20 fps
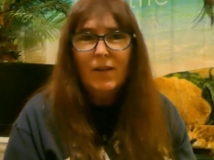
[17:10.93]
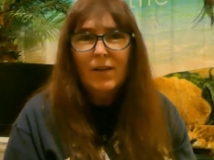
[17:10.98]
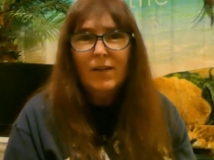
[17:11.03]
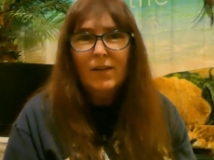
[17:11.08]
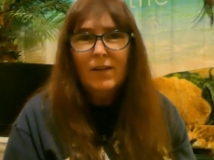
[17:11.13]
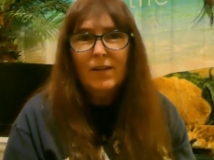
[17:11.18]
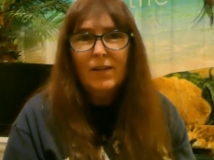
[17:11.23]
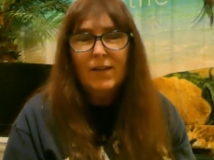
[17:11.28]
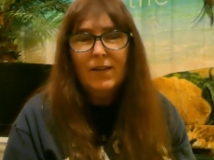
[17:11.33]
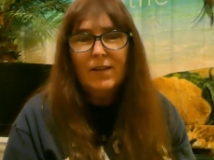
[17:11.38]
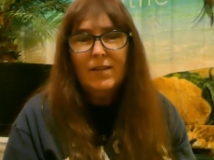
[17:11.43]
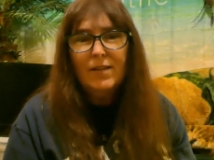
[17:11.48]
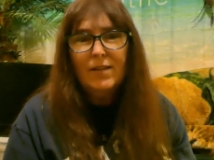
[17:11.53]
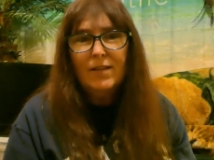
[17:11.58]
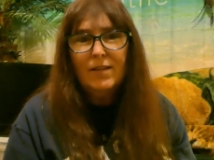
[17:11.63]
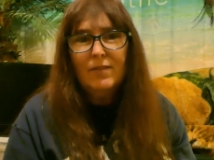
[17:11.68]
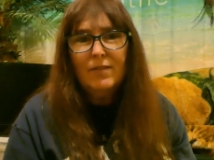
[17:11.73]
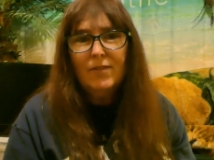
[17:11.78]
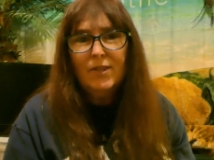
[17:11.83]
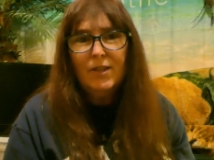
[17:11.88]
And like I said,
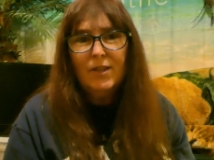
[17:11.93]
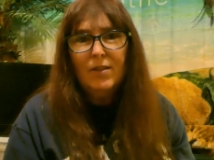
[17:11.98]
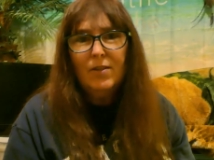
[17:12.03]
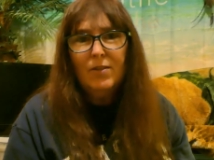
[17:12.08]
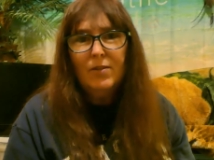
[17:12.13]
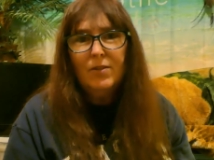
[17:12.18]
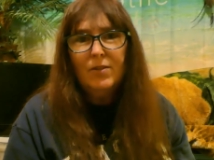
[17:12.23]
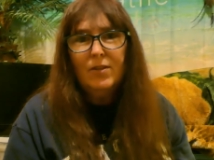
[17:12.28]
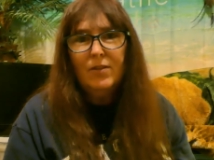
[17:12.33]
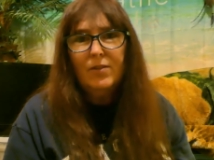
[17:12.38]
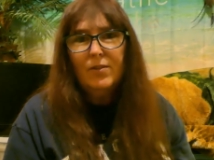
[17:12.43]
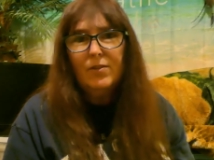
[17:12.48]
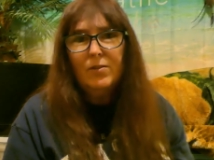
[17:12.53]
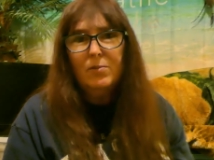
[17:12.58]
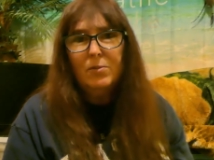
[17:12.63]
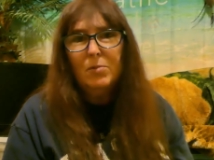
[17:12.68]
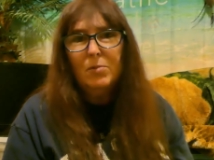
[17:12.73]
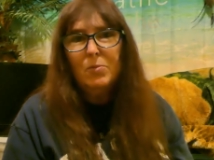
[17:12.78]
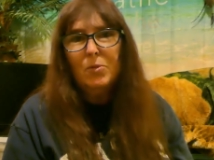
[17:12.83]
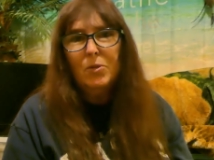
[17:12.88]
the video tells a little
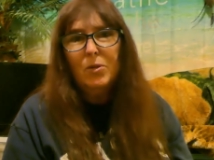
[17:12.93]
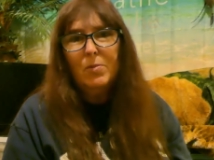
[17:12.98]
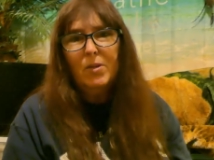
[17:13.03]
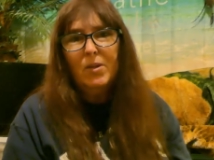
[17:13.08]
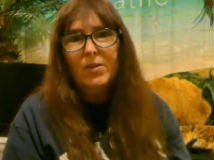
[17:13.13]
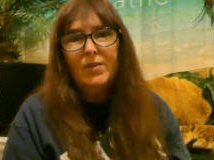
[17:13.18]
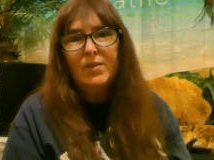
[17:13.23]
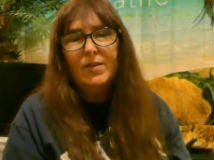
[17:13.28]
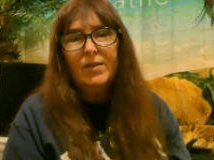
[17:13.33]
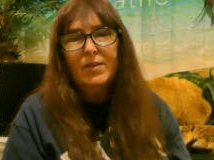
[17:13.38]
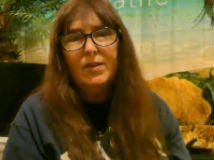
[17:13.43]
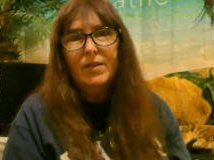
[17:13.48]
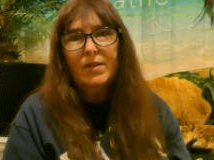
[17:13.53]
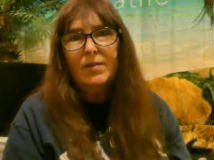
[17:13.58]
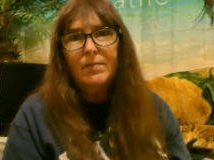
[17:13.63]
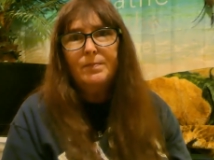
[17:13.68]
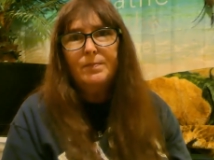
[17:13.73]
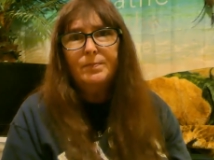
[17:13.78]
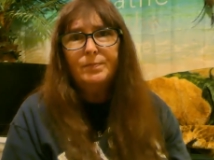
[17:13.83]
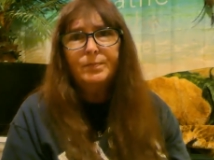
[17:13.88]
bit more about Sitka,
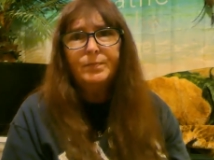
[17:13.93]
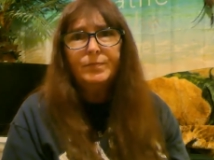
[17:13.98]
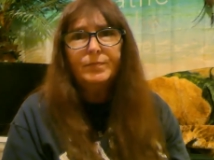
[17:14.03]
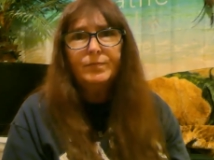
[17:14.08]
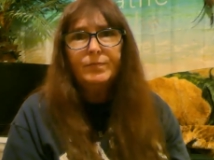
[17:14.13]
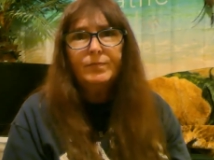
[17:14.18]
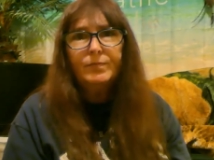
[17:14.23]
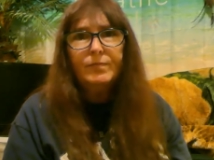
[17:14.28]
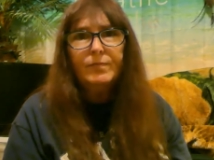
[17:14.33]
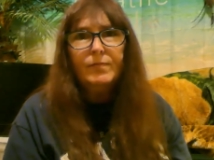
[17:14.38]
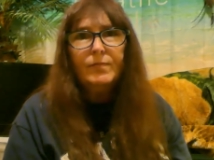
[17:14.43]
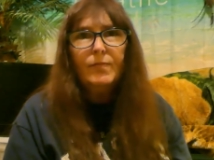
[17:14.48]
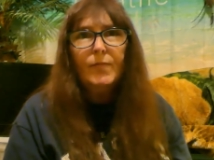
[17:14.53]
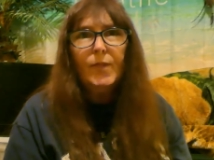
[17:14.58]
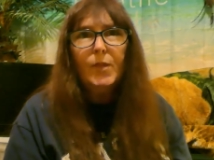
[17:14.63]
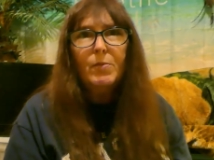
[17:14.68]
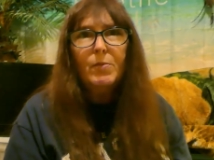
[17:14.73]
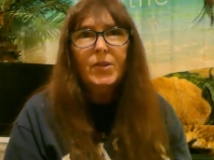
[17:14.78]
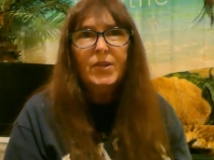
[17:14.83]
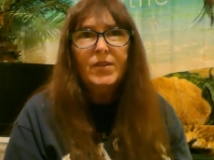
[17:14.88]

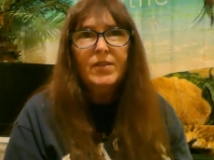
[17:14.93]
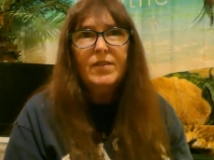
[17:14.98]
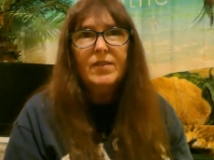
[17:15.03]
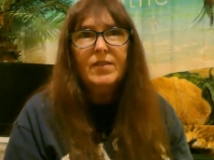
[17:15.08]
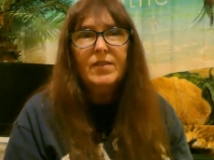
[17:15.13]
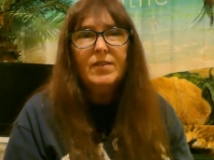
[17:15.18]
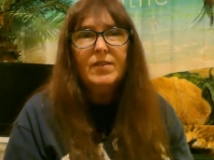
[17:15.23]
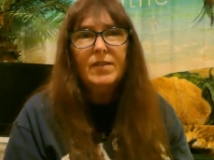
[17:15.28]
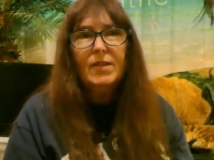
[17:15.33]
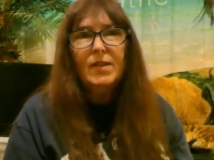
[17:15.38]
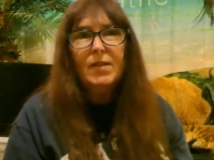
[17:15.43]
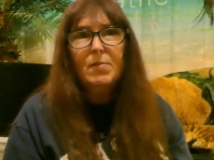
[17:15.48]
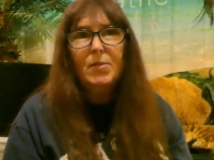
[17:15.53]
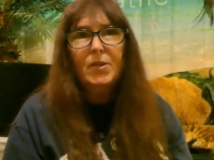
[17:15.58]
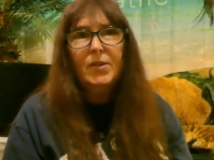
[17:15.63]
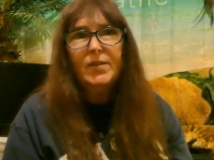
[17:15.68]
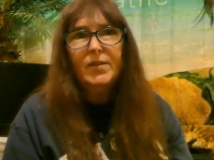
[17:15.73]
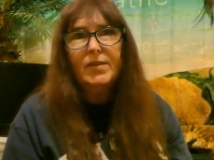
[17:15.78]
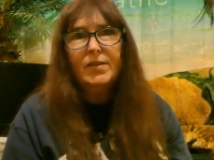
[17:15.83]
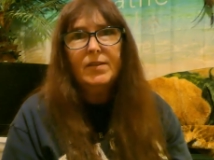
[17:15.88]
places to see,
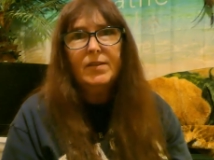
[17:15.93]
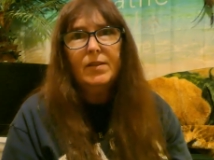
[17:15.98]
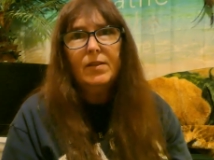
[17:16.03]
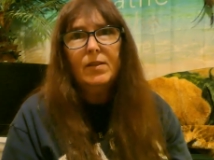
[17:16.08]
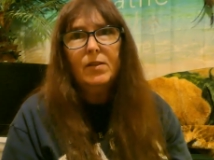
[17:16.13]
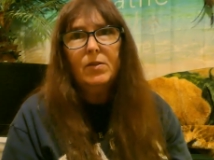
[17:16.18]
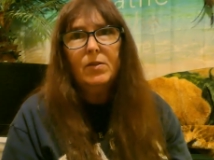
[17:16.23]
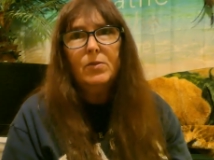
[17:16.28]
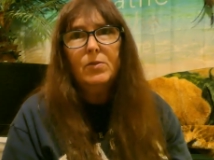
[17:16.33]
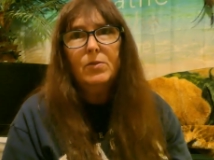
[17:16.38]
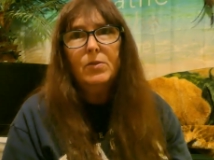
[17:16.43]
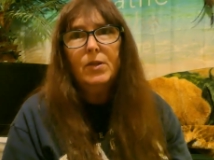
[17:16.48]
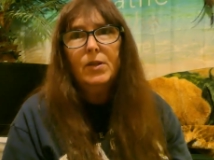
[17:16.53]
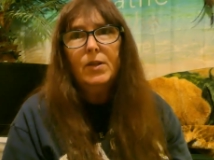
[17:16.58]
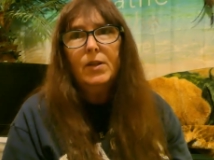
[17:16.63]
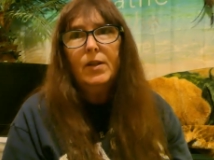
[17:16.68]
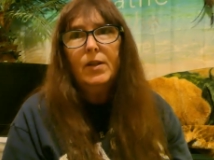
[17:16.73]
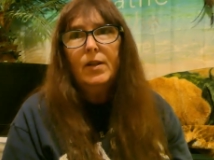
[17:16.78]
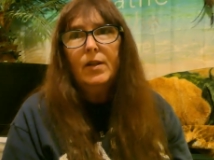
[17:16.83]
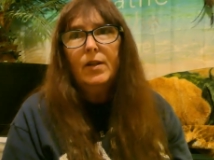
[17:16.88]
places to go,
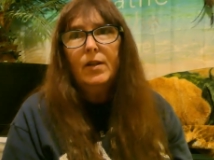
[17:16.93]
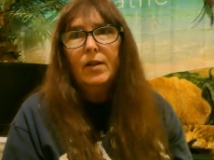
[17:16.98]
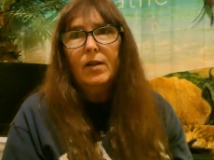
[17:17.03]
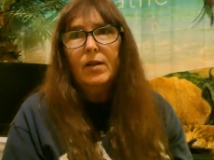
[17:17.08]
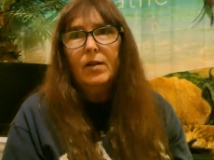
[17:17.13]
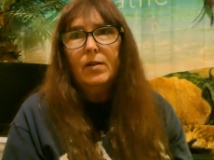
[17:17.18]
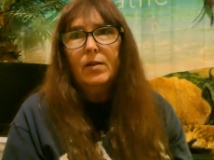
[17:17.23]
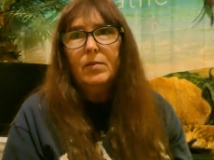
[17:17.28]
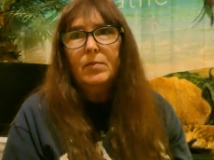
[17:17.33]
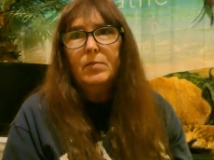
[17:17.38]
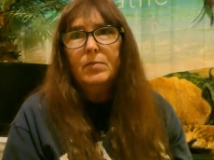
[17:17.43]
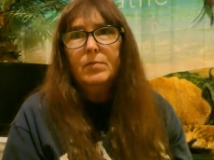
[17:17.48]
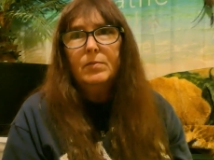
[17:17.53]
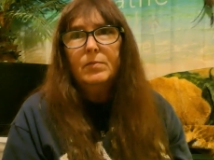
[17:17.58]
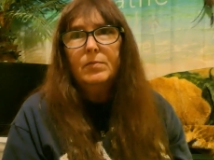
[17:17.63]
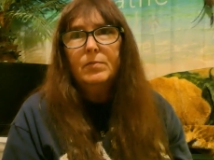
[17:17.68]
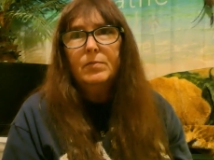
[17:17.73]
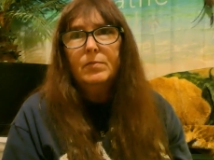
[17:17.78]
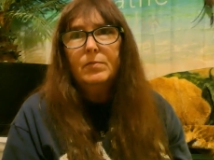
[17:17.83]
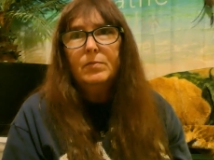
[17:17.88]
um,
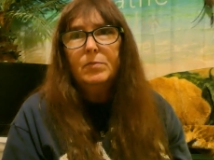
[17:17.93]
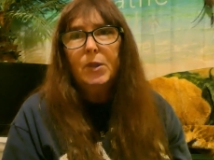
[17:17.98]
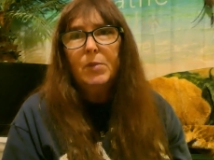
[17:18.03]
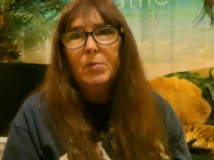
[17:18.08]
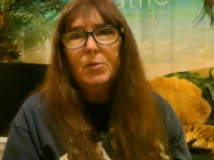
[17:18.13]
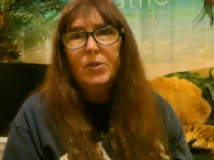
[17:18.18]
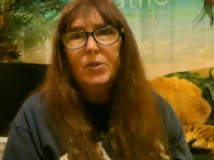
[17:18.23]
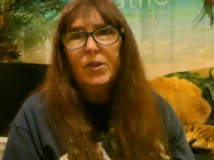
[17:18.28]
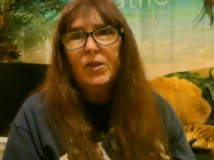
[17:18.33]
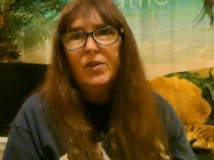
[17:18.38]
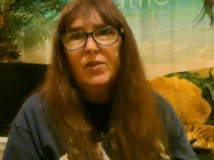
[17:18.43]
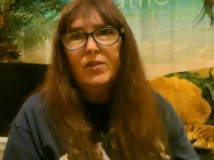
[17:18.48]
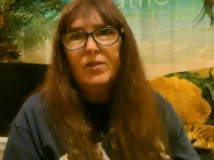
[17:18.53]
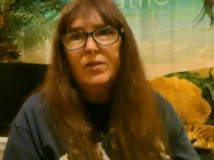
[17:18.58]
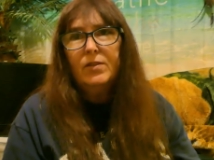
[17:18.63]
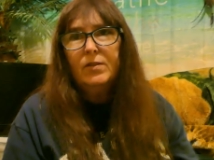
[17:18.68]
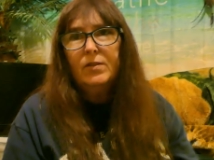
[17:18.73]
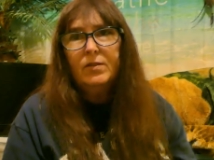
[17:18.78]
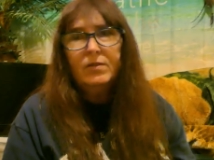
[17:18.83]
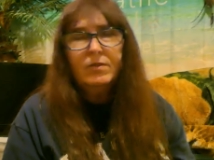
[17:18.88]

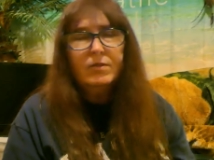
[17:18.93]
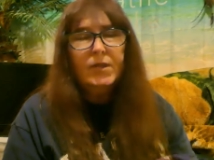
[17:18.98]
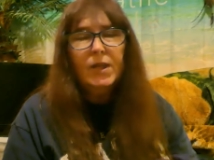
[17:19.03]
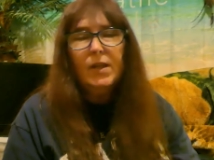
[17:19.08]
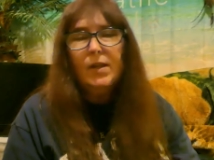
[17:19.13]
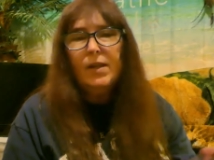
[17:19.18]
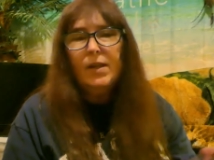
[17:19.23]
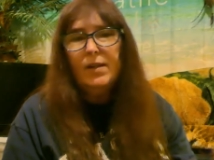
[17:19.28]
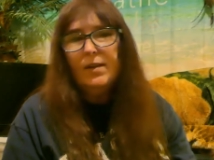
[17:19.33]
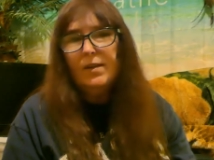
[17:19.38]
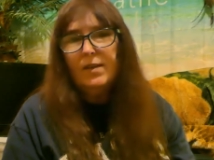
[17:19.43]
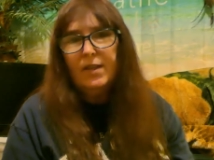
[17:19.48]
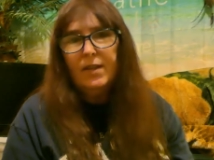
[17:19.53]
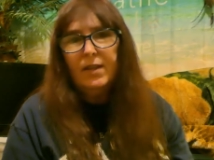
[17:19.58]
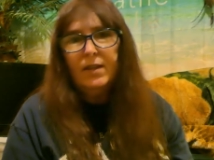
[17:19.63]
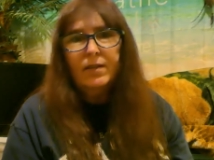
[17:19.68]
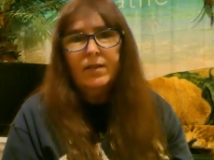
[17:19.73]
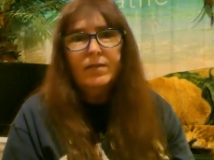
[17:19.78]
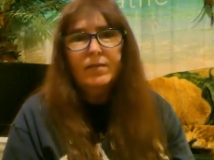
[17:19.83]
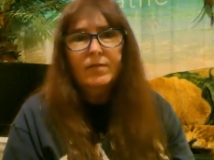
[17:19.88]
population, that kind of thing.